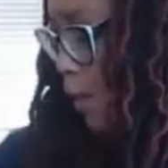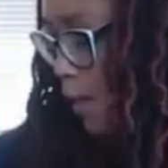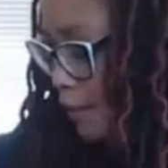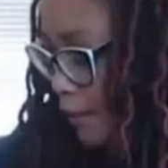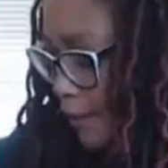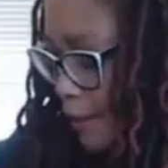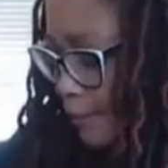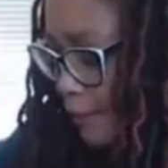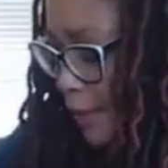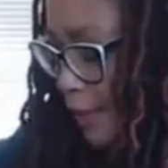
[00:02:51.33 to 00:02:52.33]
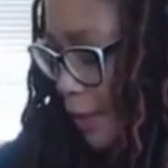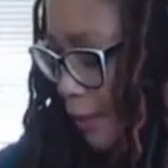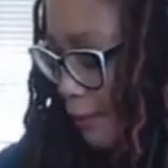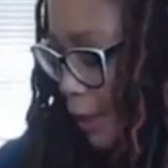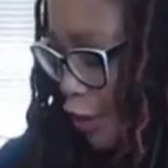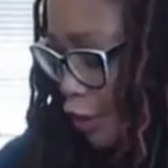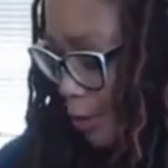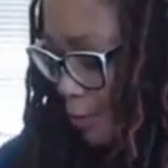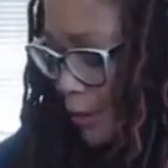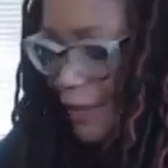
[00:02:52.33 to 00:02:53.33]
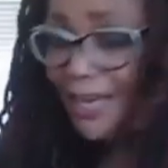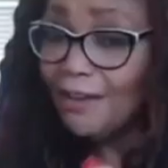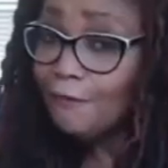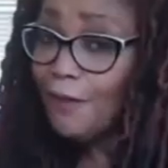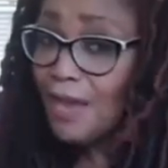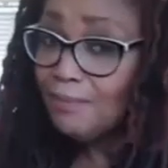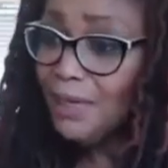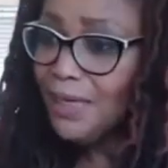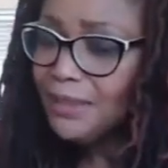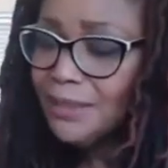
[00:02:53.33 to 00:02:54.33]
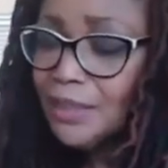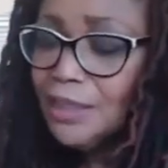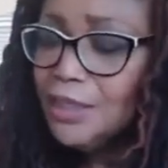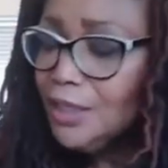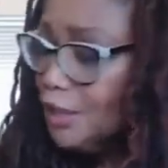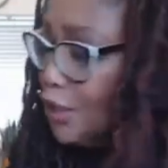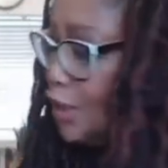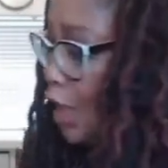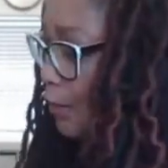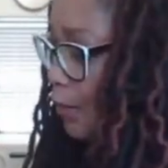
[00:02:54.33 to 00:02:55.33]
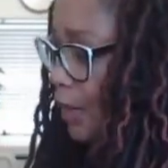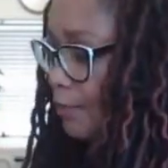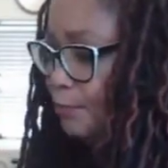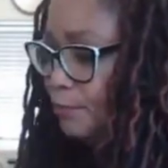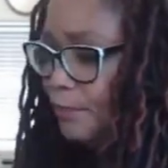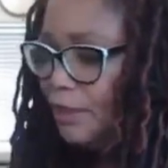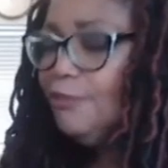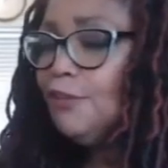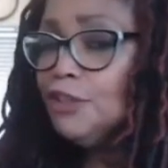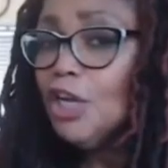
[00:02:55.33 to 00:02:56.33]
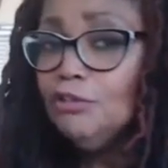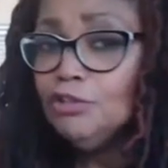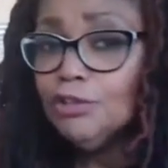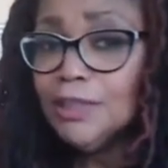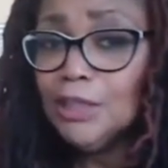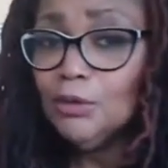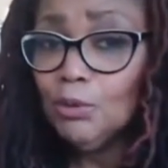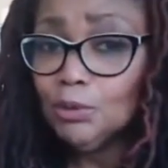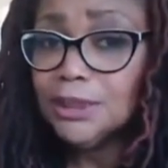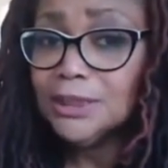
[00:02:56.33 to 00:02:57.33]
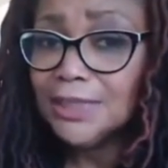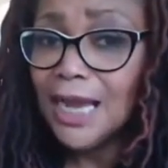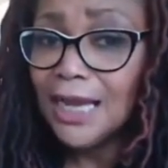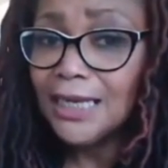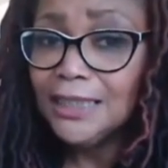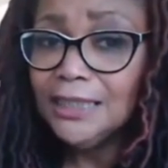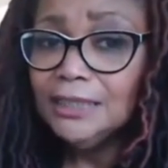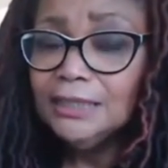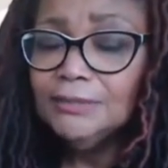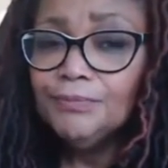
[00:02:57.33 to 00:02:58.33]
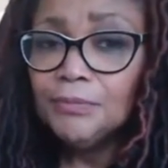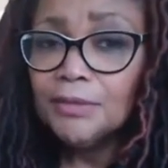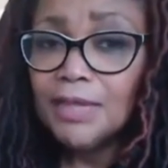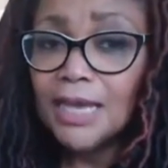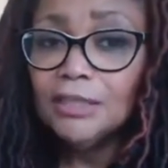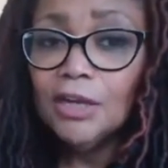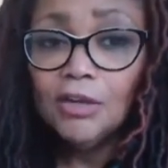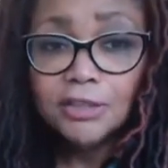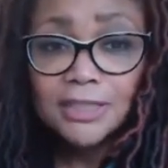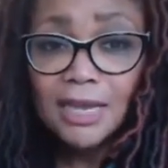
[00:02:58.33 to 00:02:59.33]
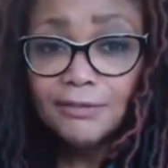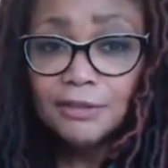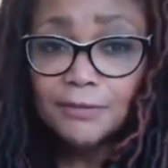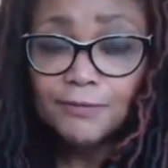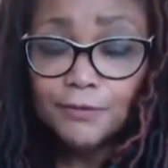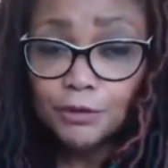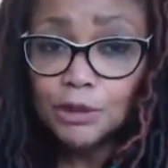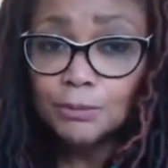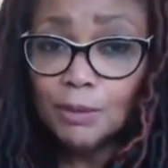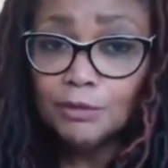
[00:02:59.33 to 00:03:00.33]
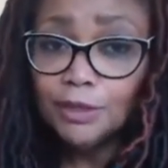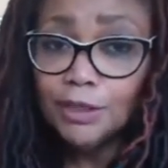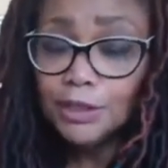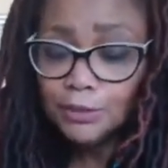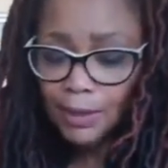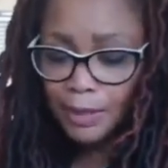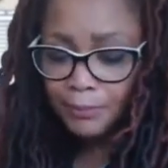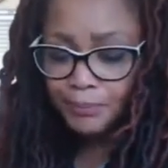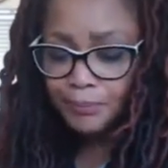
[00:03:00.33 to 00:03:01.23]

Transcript: well, because I imagine I'm going to get a fair bit. So if I don't drink it all today, then I'll save some for tomorrow as well.